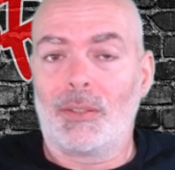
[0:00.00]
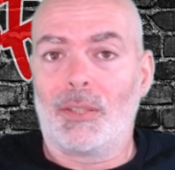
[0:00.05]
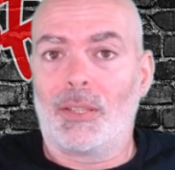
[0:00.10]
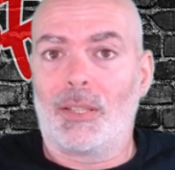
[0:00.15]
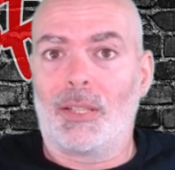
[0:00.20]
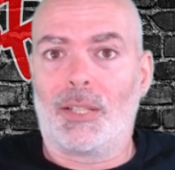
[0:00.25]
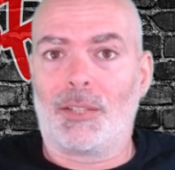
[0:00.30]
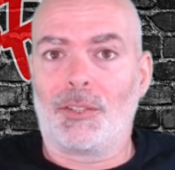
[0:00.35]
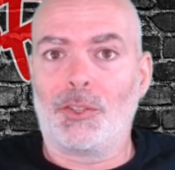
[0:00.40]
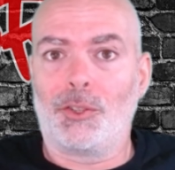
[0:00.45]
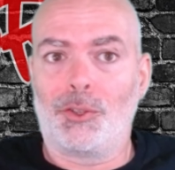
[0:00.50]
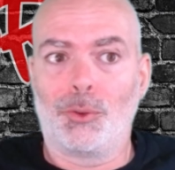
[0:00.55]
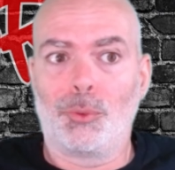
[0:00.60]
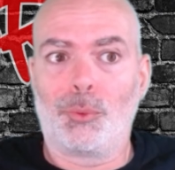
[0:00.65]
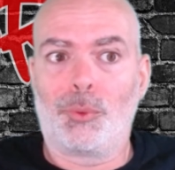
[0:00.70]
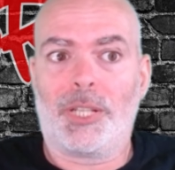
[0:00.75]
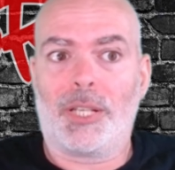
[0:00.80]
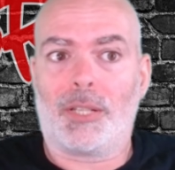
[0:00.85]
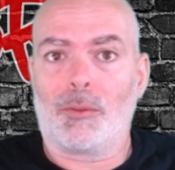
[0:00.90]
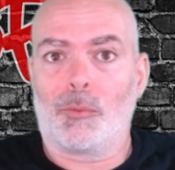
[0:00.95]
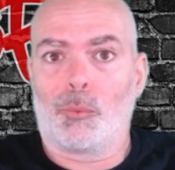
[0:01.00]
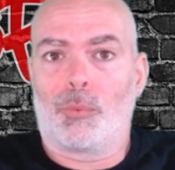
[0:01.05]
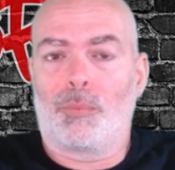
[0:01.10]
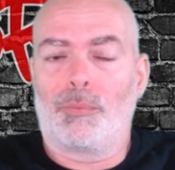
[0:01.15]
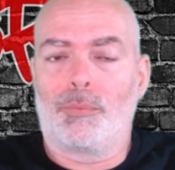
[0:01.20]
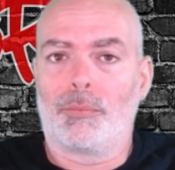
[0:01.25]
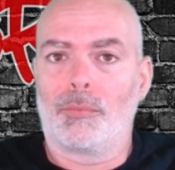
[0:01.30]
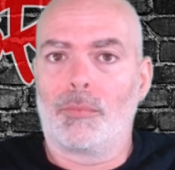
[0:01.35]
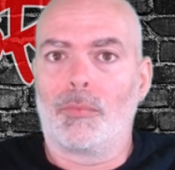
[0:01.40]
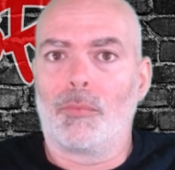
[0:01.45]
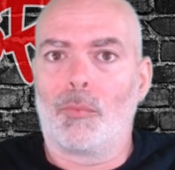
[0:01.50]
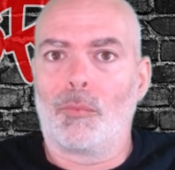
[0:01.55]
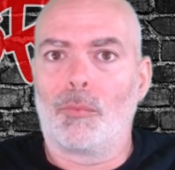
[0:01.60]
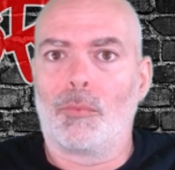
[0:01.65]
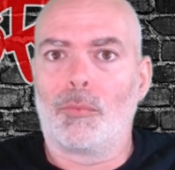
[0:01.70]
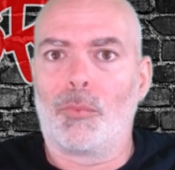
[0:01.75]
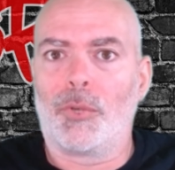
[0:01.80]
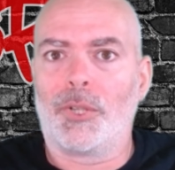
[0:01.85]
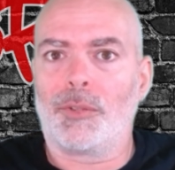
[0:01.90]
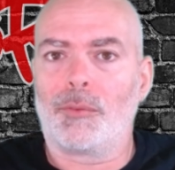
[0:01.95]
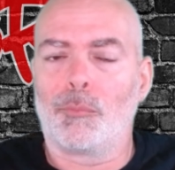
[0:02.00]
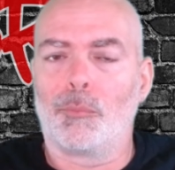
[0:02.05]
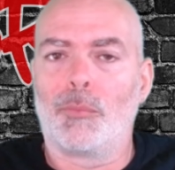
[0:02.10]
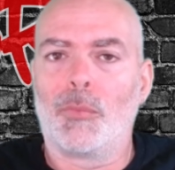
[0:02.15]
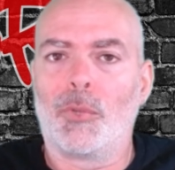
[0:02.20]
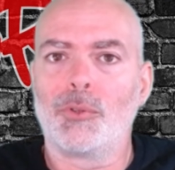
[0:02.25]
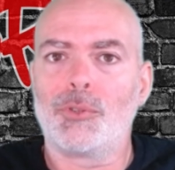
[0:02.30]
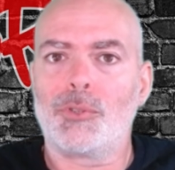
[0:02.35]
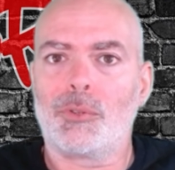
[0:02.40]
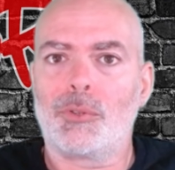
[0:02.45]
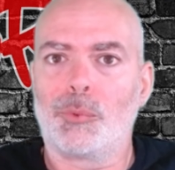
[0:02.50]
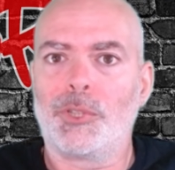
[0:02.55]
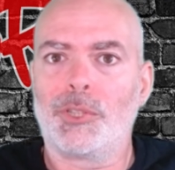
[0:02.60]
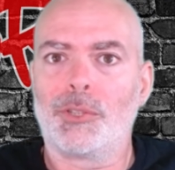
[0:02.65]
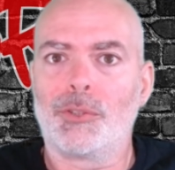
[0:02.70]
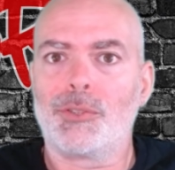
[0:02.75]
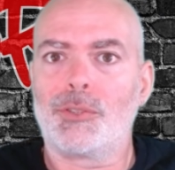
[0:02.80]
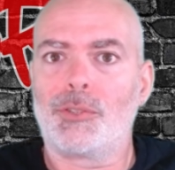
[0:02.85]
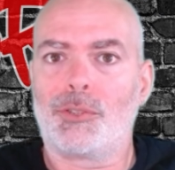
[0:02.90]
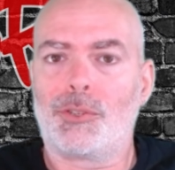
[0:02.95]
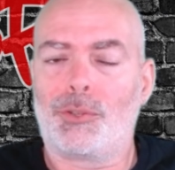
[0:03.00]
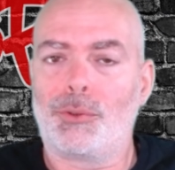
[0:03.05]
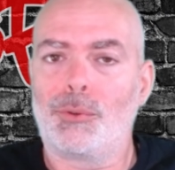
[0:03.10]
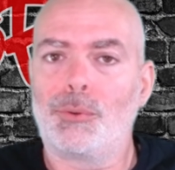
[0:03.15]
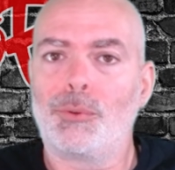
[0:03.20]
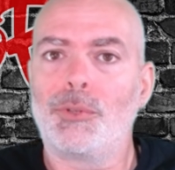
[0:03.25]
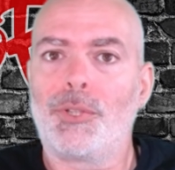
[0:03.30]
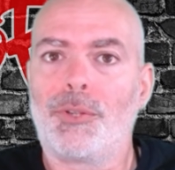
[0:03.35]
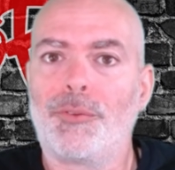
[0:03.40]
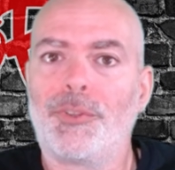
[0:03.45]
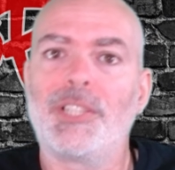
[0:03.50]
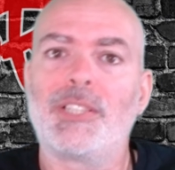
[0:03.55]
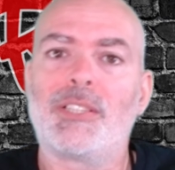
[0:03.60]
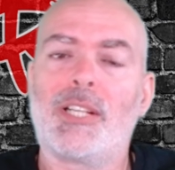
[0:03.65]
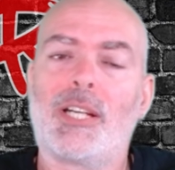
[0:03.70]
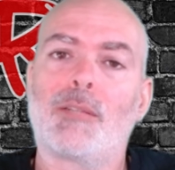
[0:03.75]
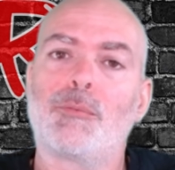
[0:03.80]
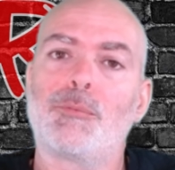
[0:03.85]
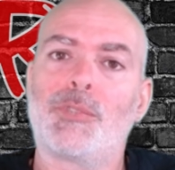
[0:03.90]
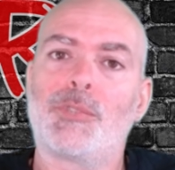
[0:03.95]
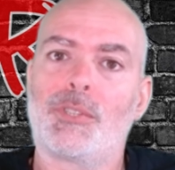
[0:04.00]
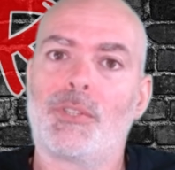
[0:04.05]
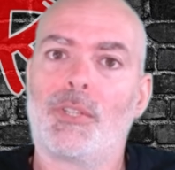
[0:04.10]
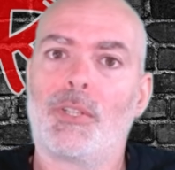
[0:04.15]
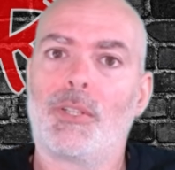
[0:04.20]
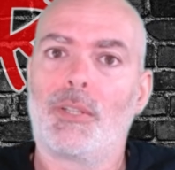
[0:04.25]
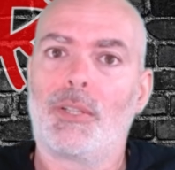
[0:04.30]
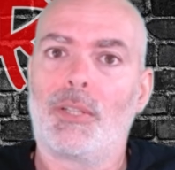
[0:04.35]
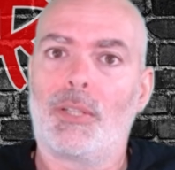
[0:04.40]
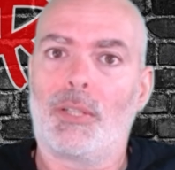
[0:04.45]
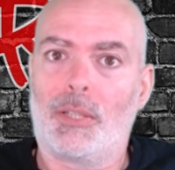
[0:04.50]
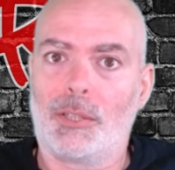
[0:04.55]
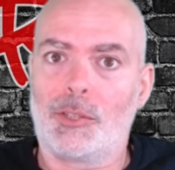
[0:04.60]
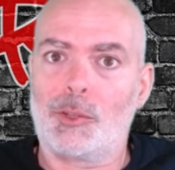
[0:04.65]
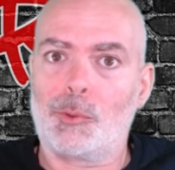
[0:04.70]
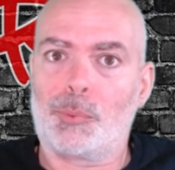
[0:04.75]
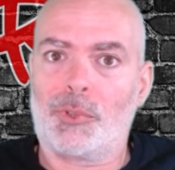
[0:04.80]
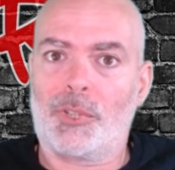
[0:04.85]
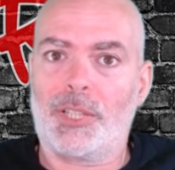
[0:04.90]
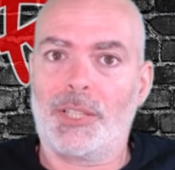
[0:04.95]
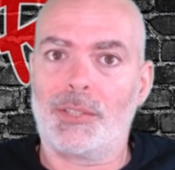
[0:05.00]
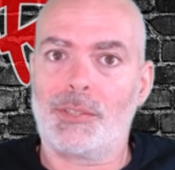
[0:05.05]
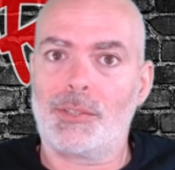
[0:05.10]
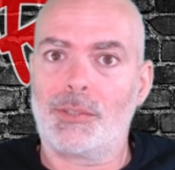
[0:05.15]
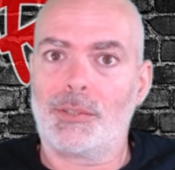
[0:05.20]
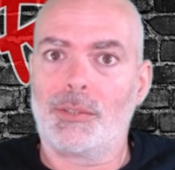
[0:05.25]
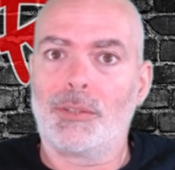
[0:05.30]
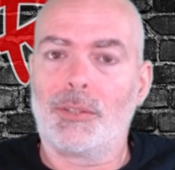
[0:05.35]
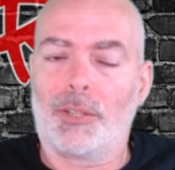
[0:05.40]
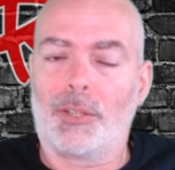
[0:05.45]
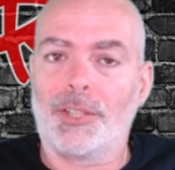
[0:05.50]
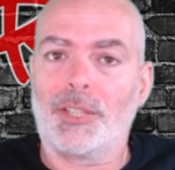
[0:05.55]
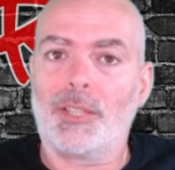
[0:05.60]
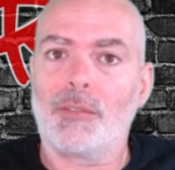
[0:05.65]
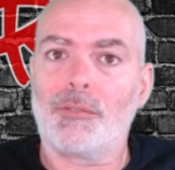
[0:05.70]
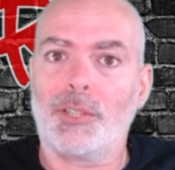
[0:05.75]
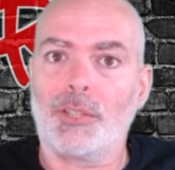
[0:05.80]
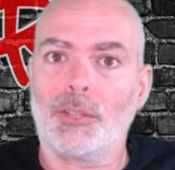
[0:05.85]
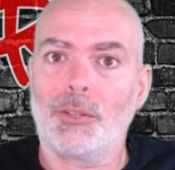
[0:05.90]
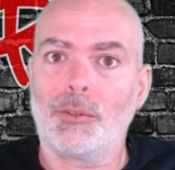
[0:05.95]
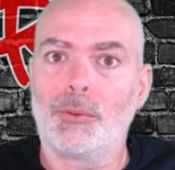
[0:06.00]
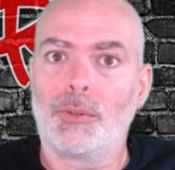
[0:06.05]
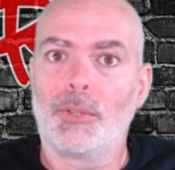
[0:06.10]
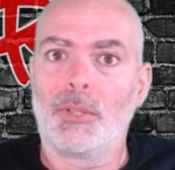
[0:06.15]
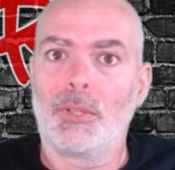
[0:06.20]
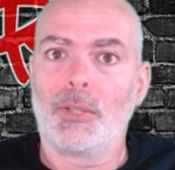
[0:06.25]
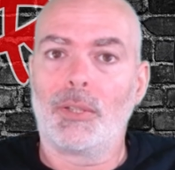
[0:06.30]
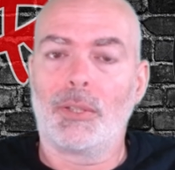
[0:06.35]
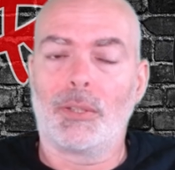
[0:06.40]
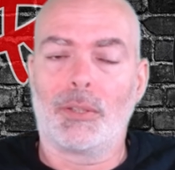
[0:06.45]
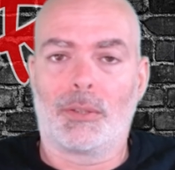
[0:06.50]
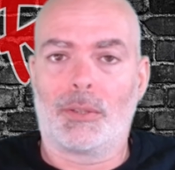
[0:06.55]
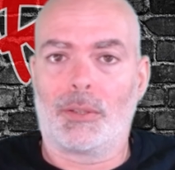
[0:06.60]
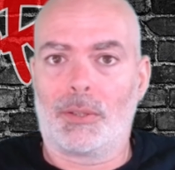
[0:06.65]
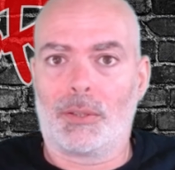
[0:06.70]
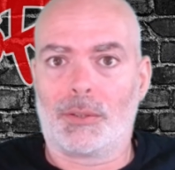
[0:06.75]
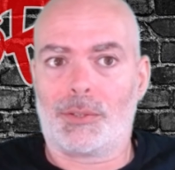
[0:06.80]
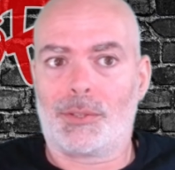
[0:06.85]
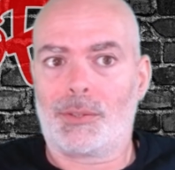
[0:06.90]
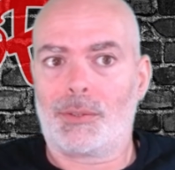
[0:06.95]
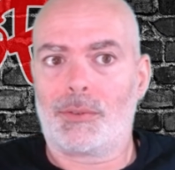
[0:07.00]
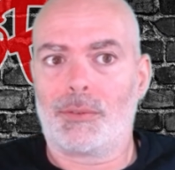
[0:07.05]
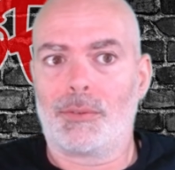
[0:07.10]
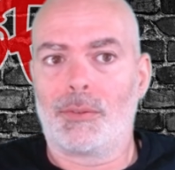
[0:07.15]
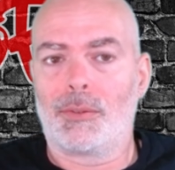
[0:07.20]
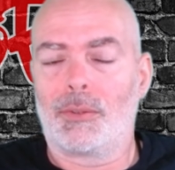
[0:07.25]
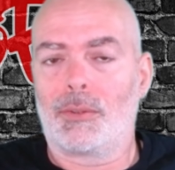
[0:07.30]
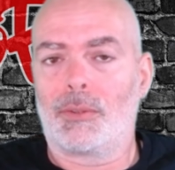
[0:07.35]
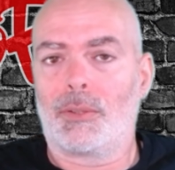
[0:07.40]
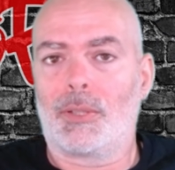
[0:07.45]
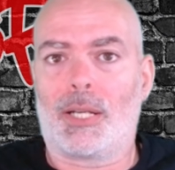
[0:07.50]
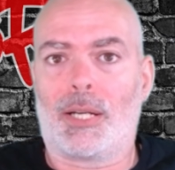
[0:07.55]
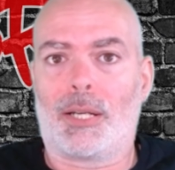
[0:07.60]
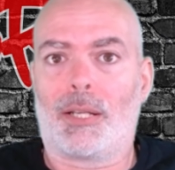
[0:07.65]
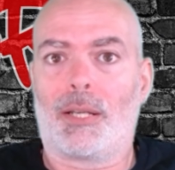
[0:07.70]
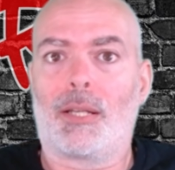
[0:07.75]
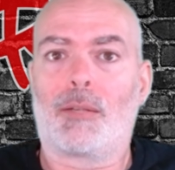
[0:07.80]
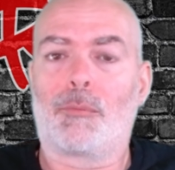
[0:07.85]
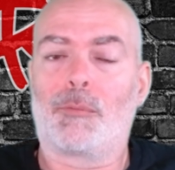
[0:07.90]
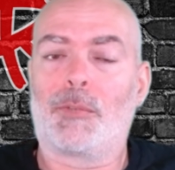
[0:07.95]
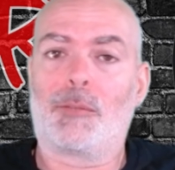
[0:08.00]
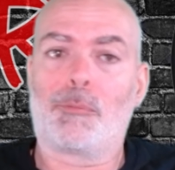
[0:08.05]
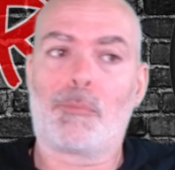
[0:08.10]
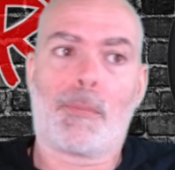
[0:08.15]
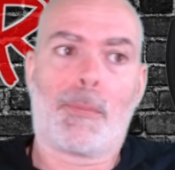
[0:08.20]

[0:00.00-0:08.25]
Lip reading: and you get what most wheels 2 to 3 times its price are giving you. I mean,